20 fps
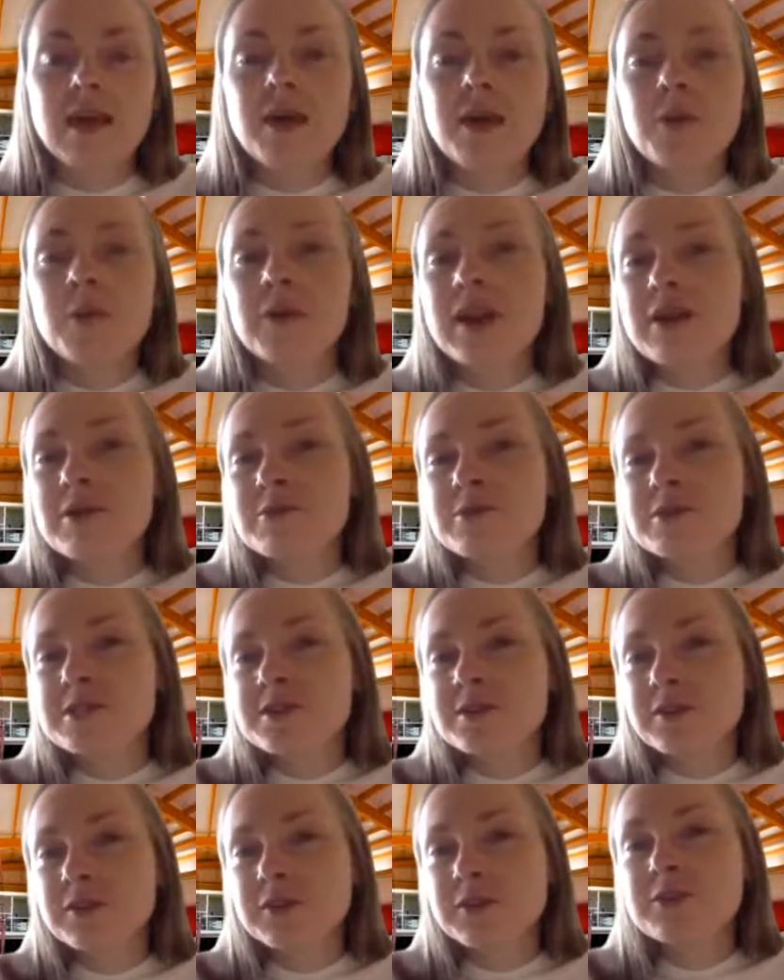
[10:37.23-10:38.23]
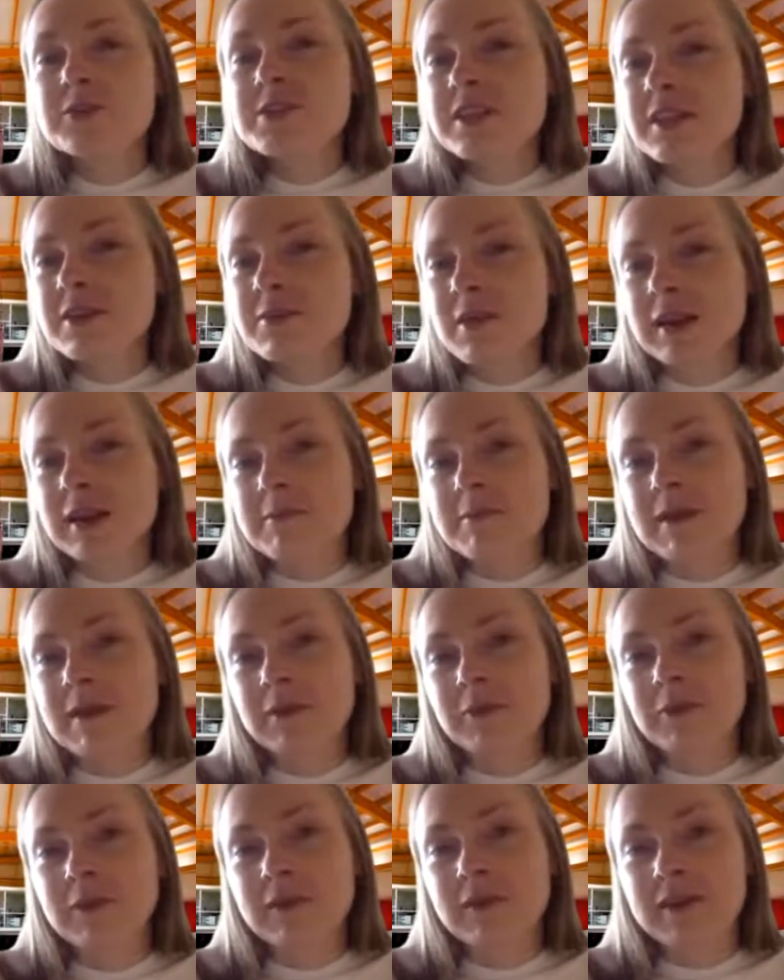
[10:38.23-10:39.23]
What I usually
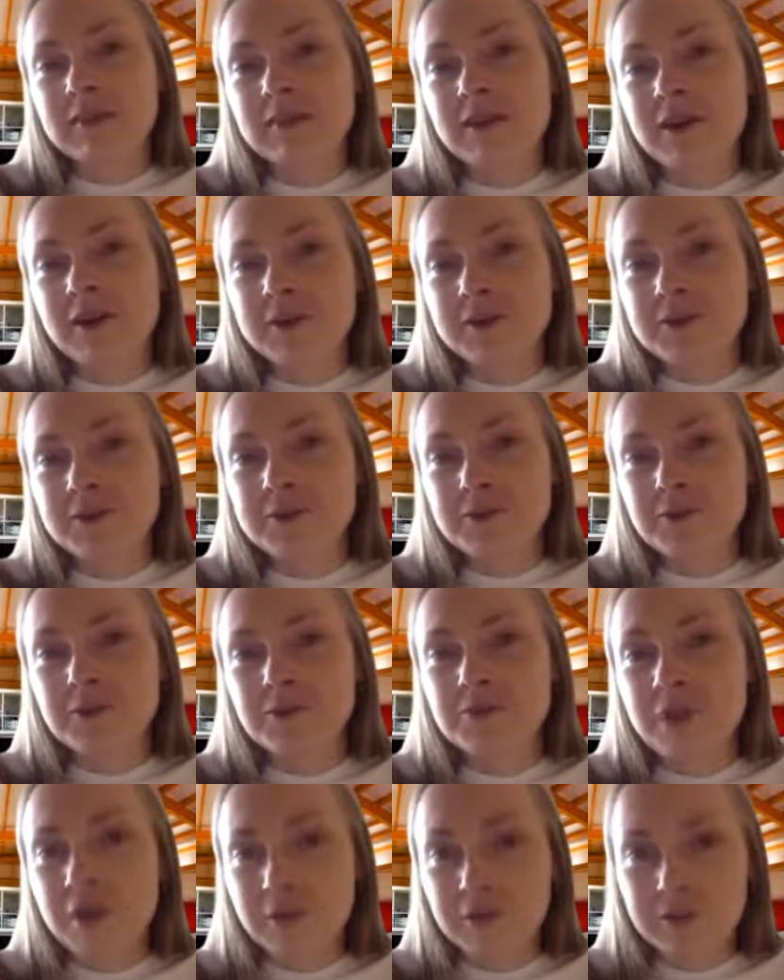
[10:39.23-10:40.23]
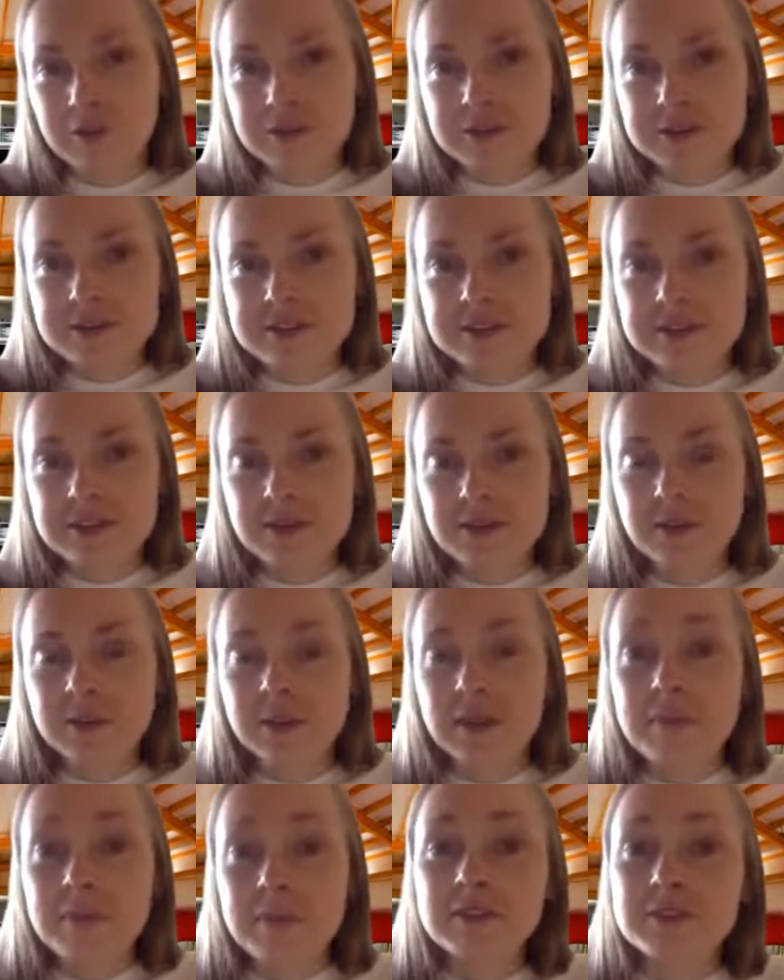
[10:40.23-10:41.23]
recommend when I talk to founders,
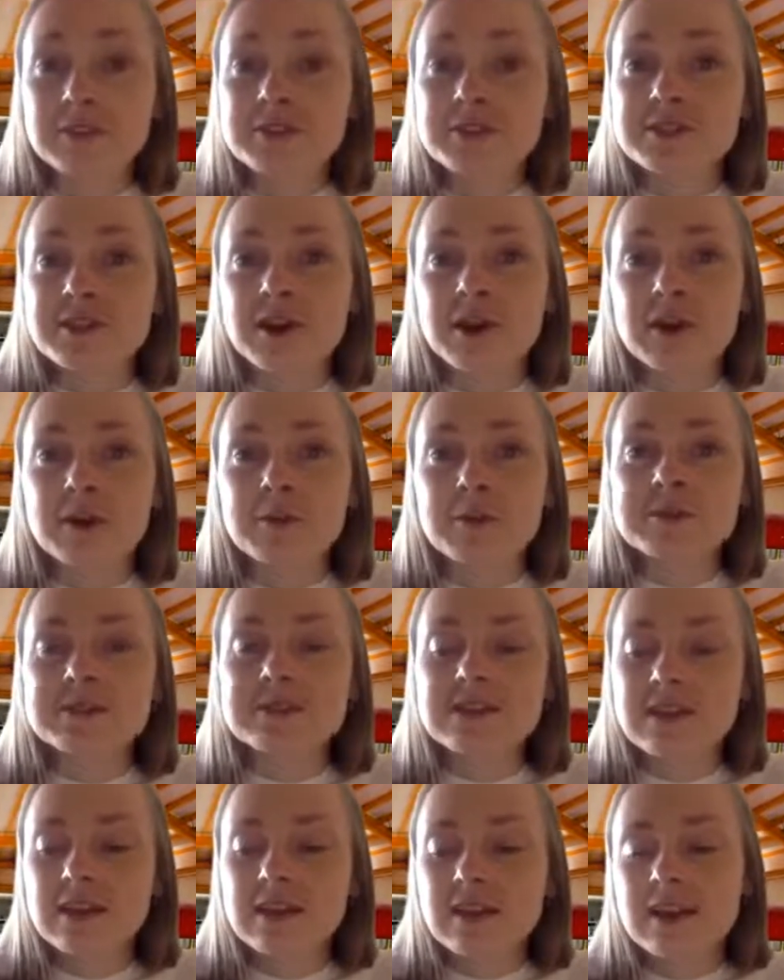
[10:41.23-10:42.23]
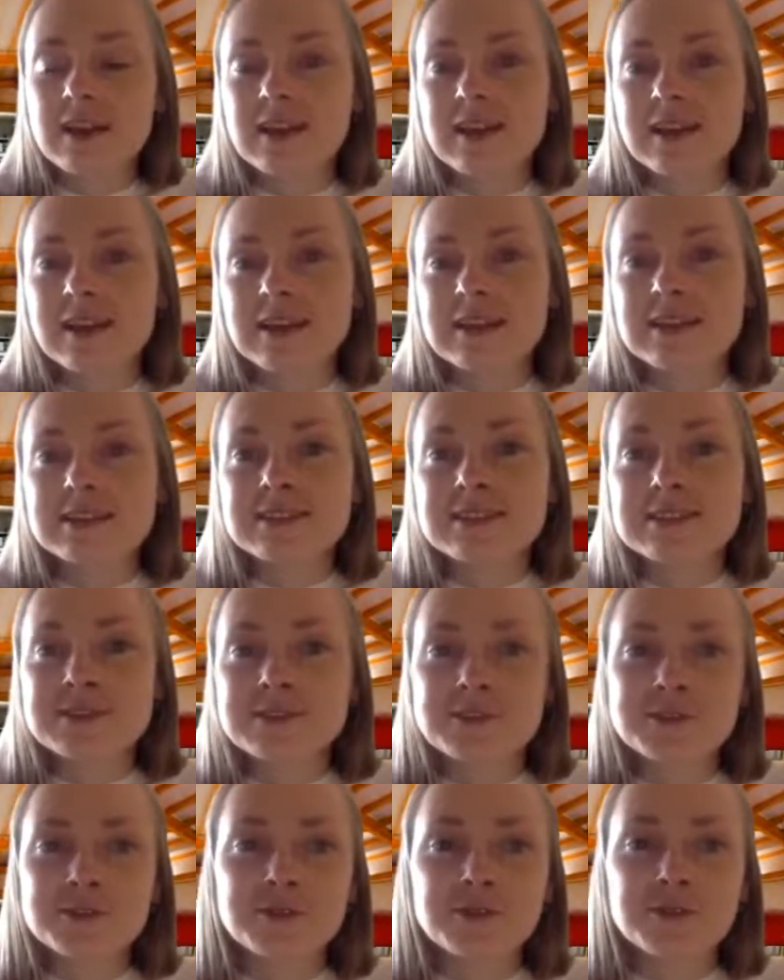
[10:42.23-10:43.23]
when I mentor startups, is
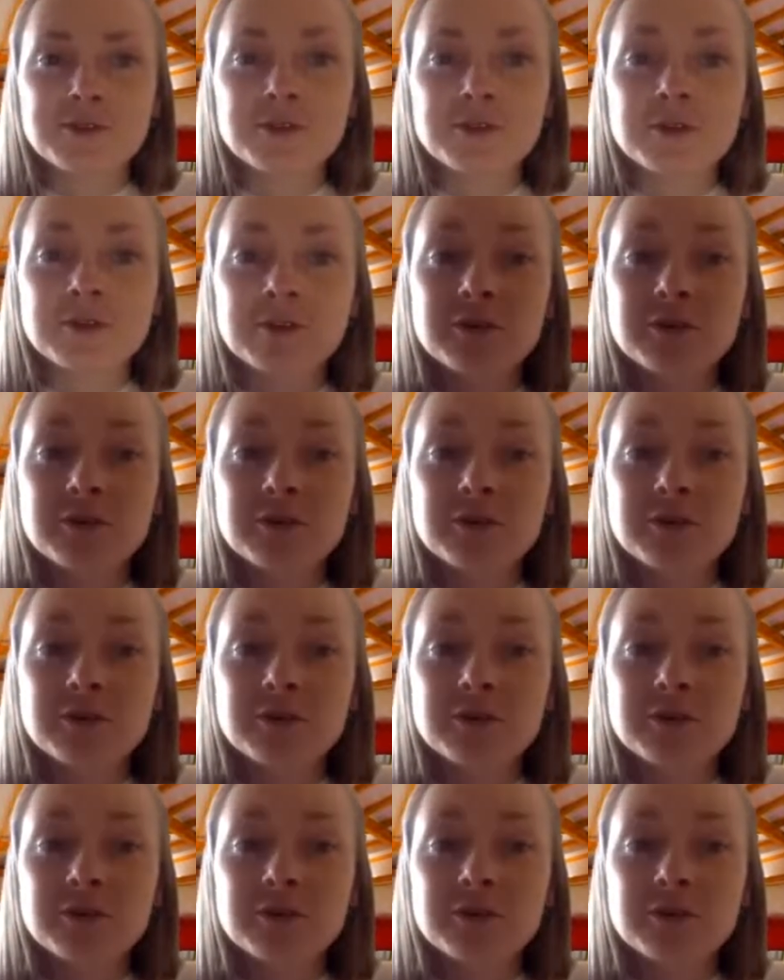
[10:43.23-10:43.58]
to